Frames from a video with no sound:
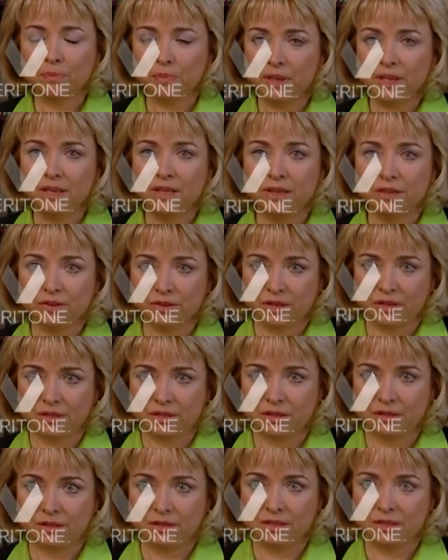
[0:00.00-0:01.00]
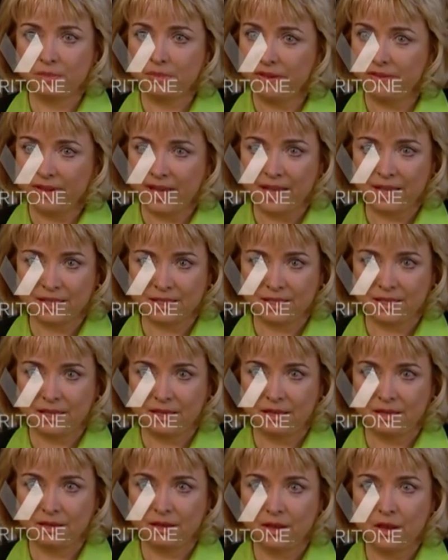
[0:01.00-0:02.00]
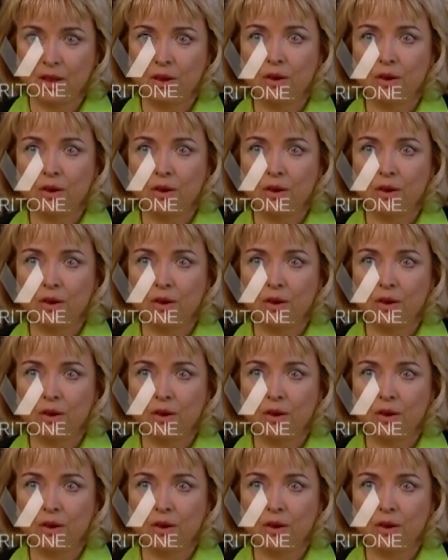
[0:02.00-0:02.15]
pediatricians to be vaccinated